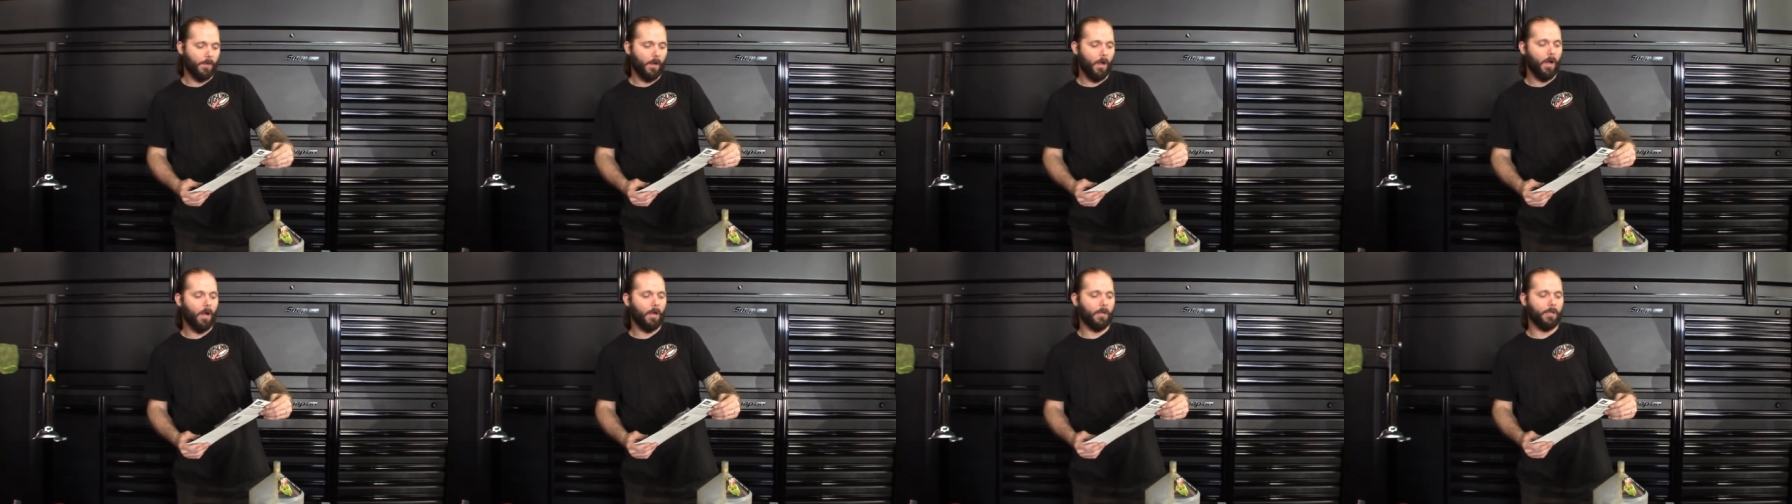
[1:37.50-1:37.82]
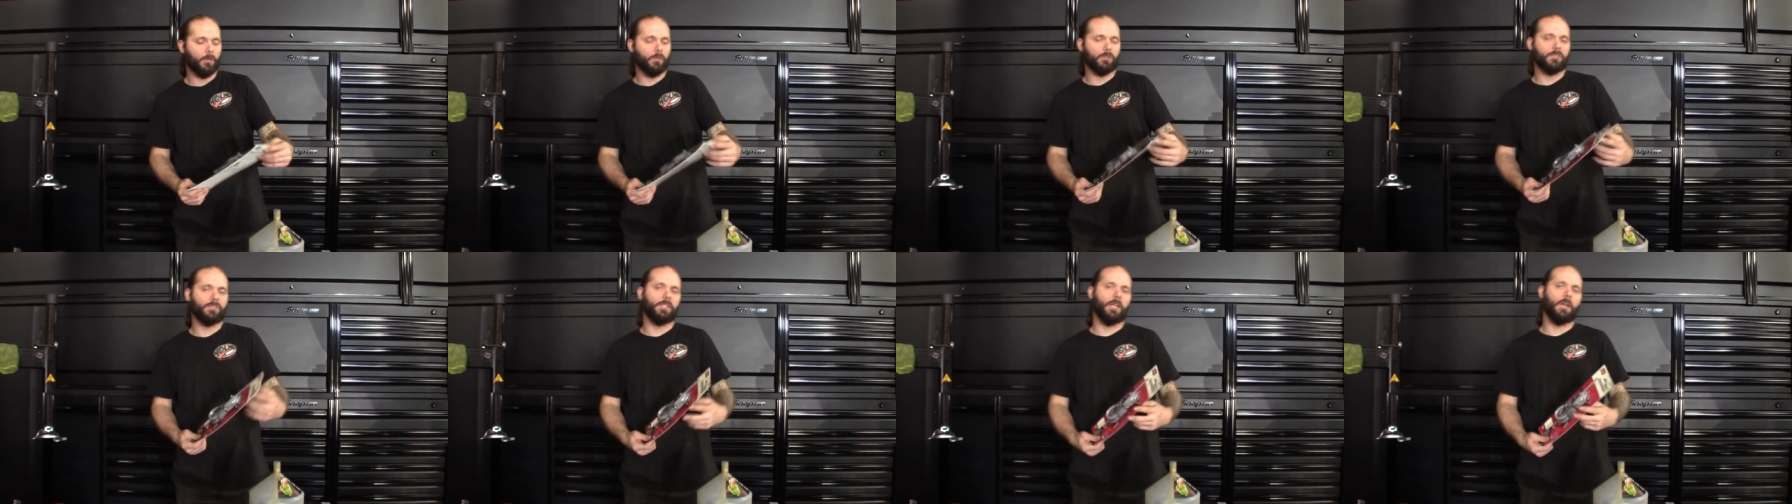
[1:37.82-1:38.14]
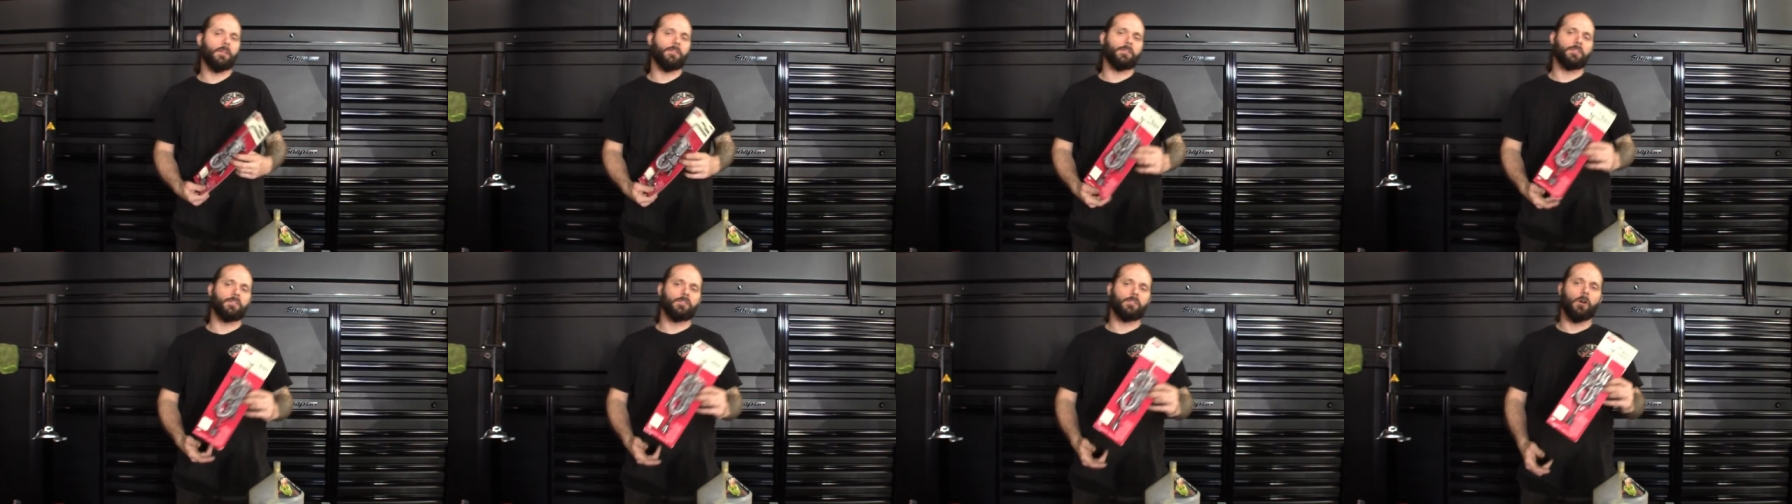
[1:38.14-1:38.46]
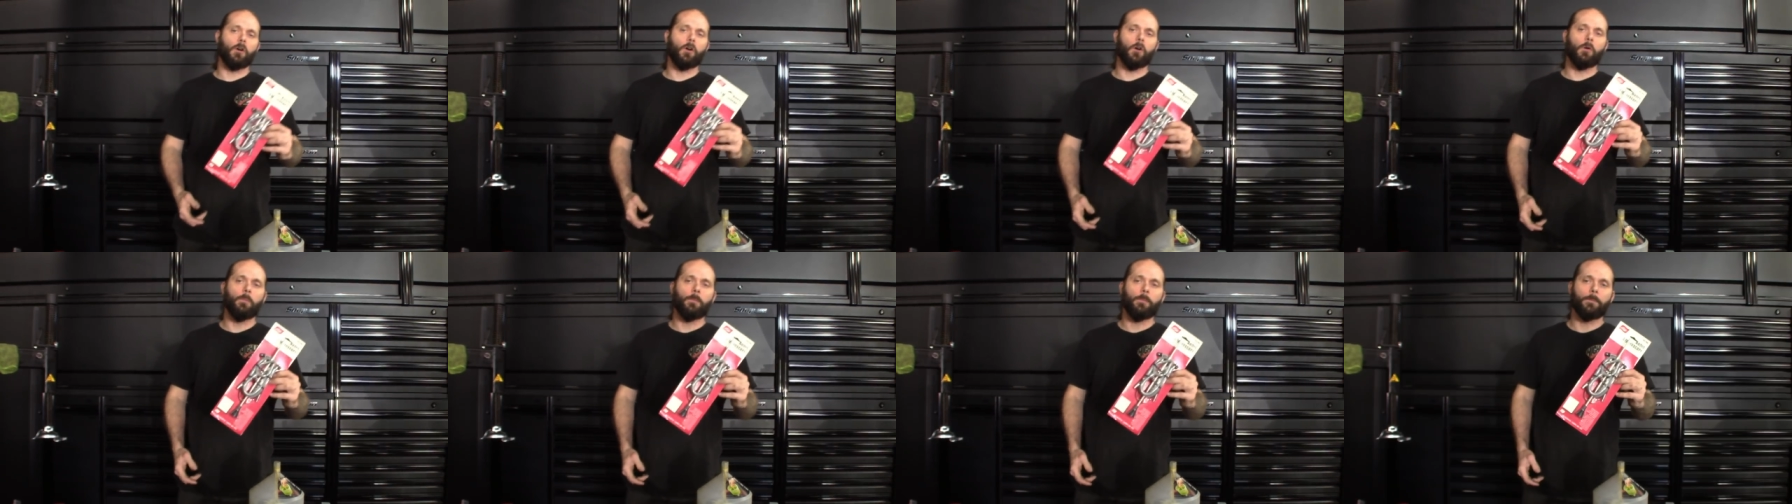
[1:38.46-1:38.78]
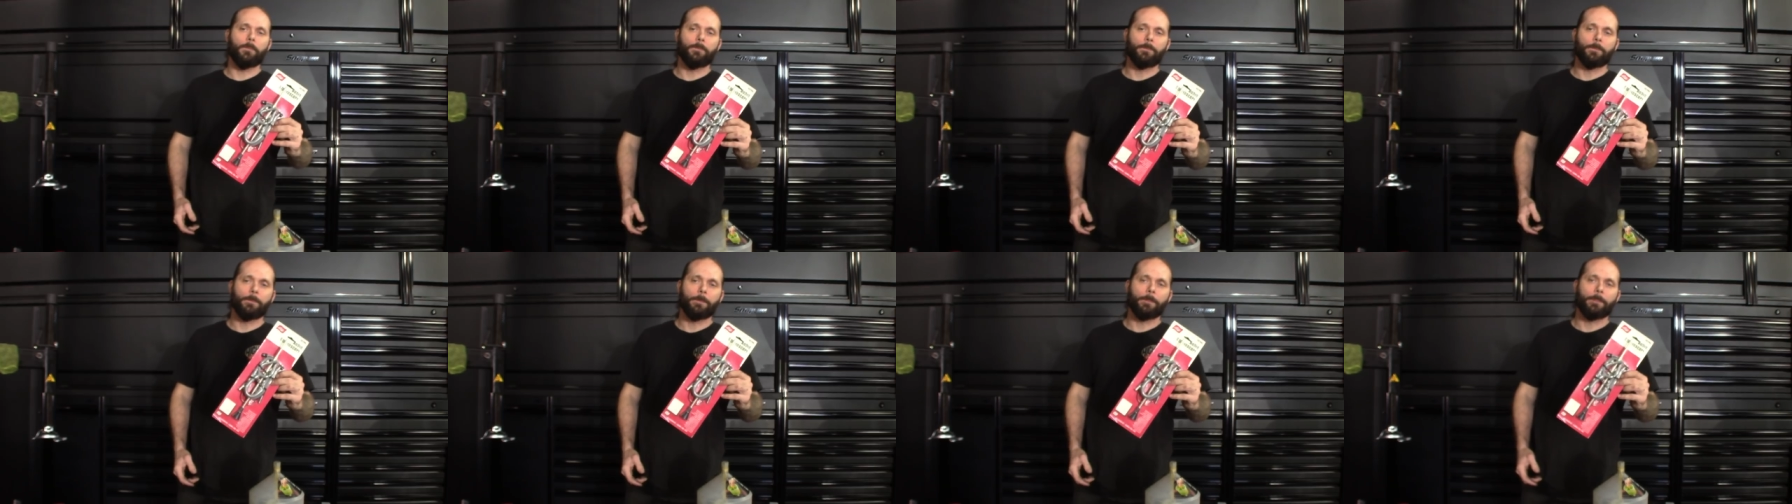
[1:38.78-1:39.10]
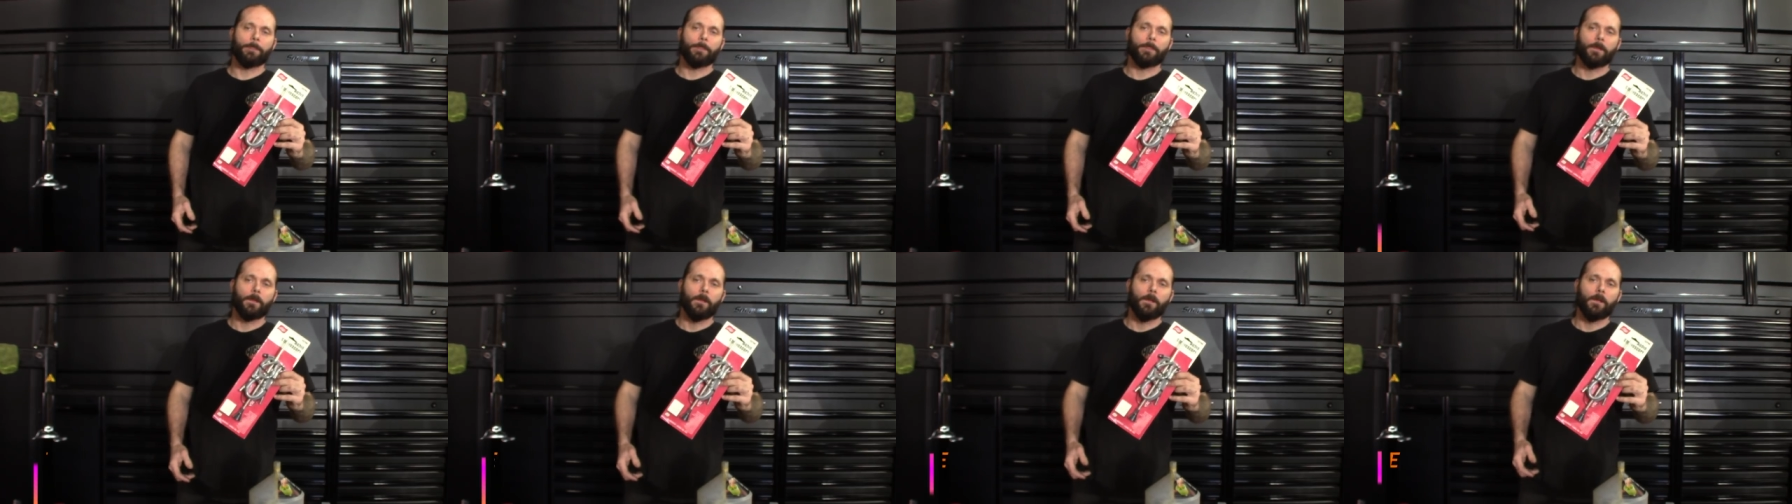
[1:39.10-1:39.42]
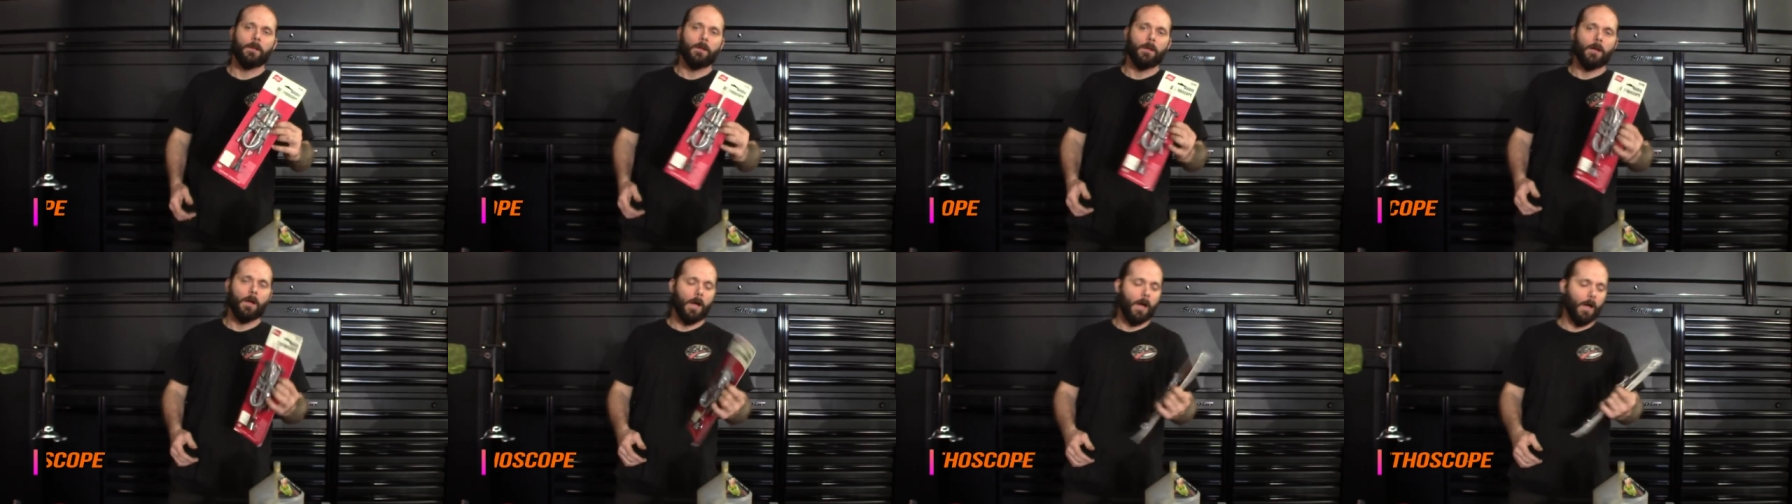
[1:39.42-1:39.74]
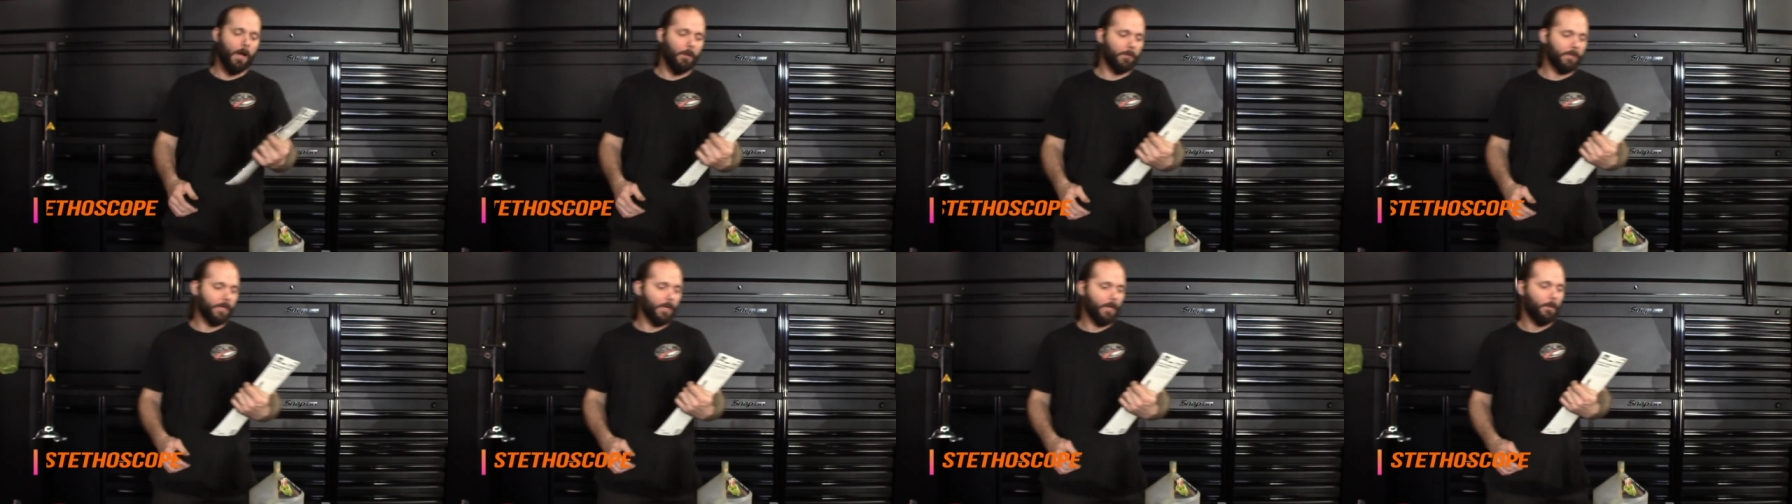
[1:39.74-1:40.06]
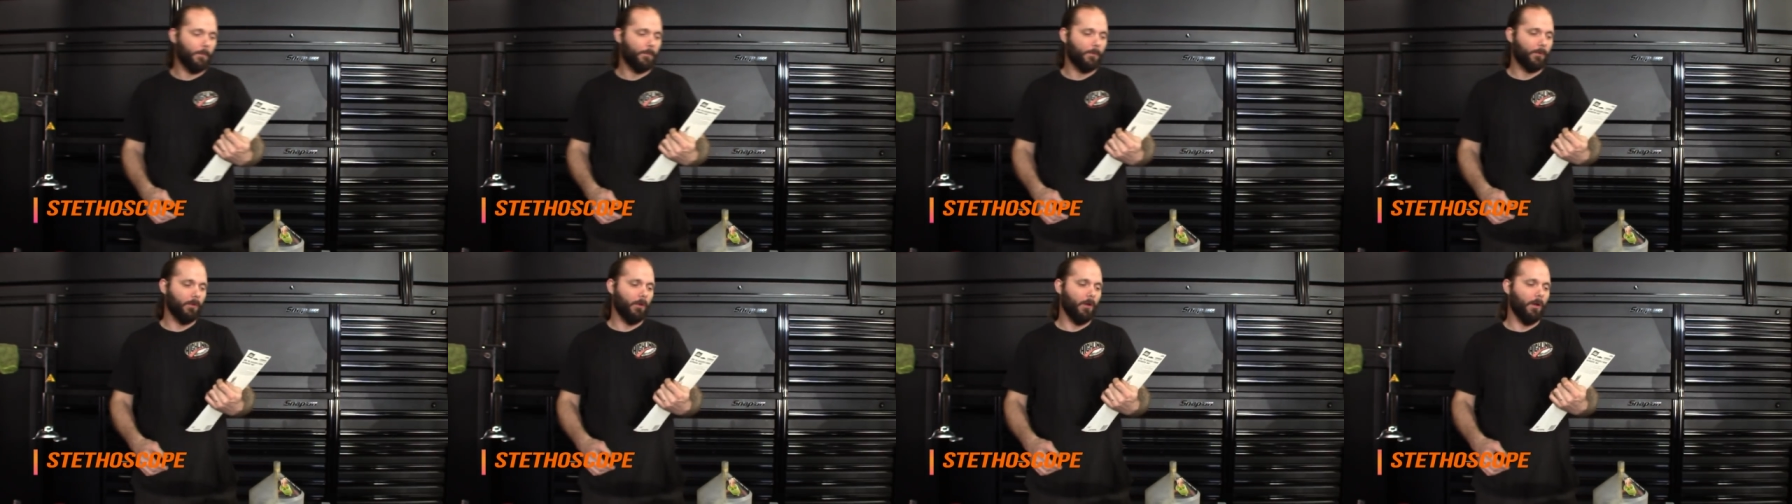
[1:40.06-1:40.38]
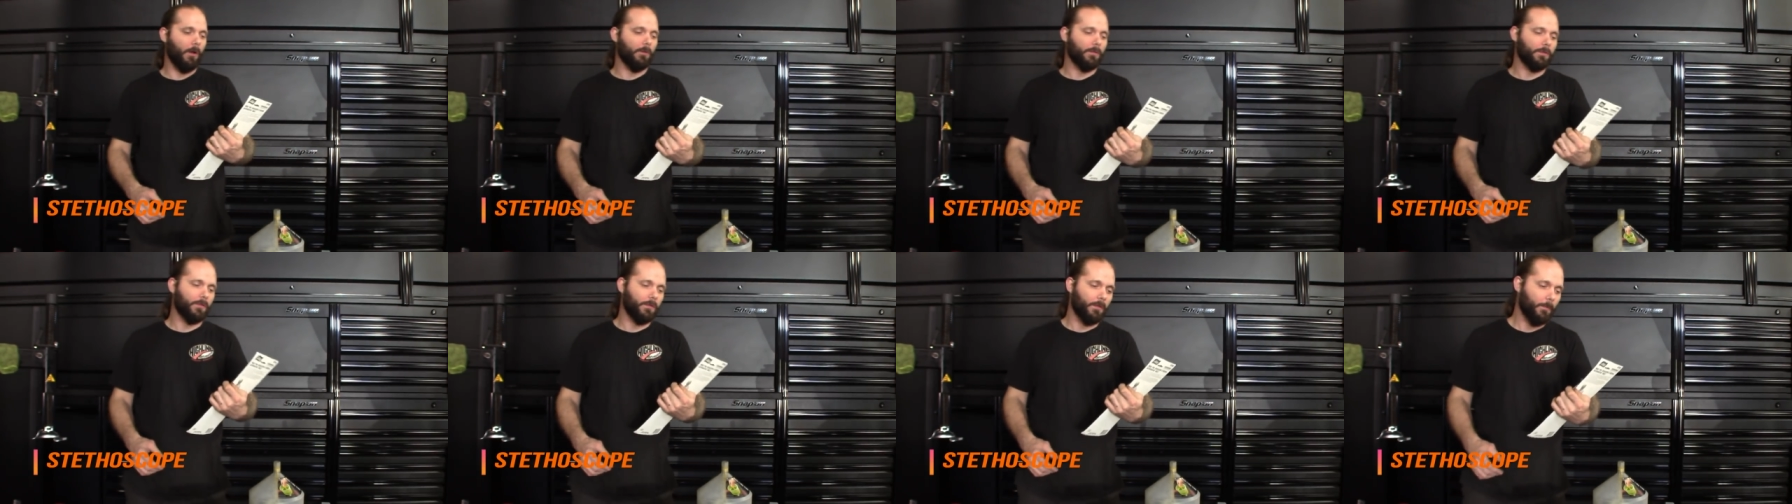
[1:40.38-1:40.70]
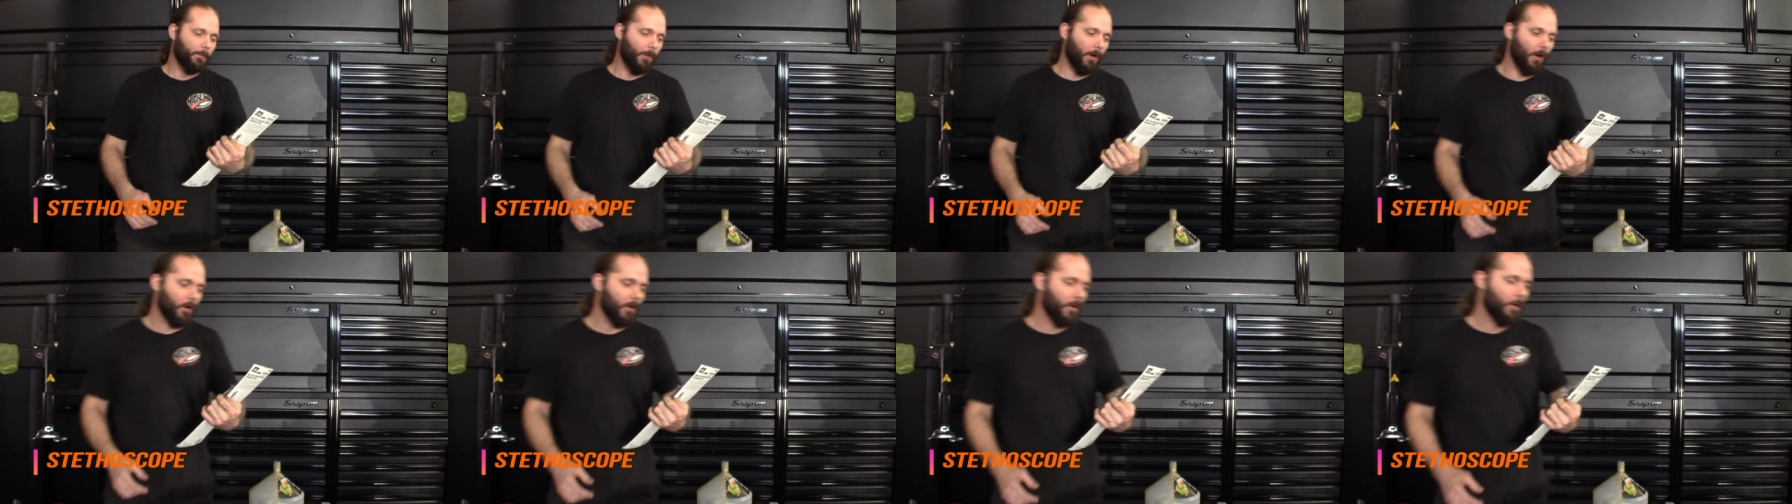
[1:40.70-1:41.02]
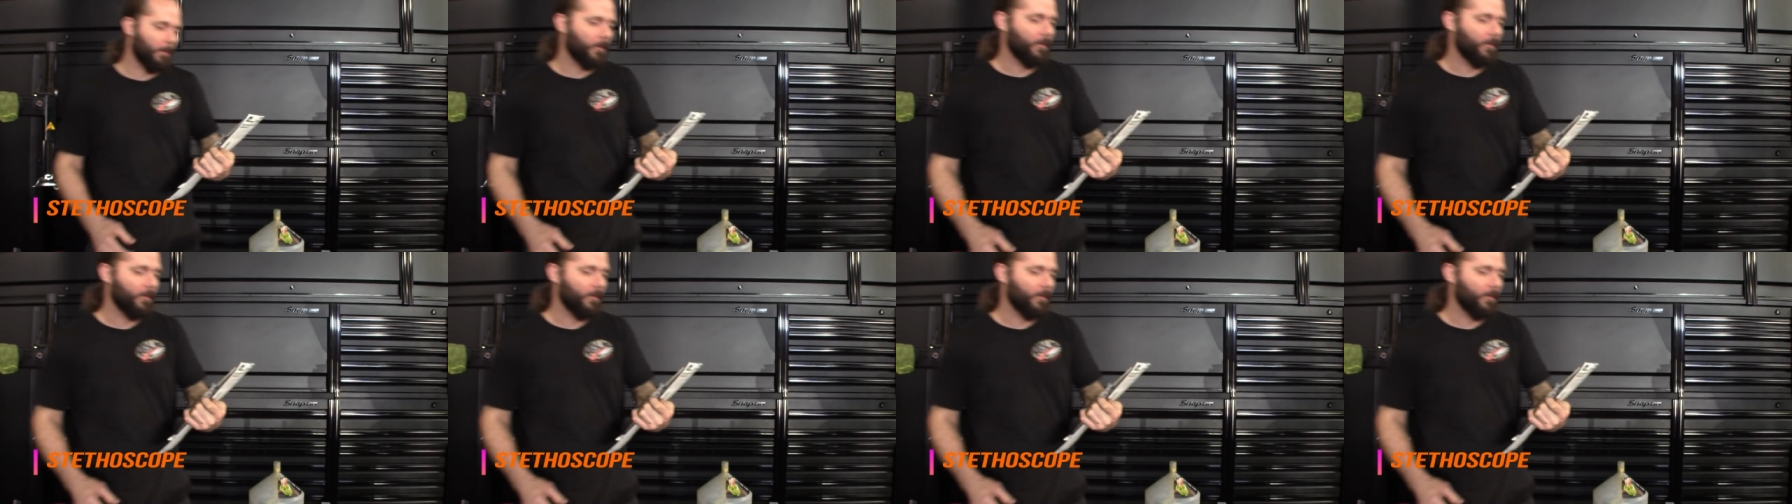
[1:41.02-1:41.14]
audio stethoscope. Um, get up close, part number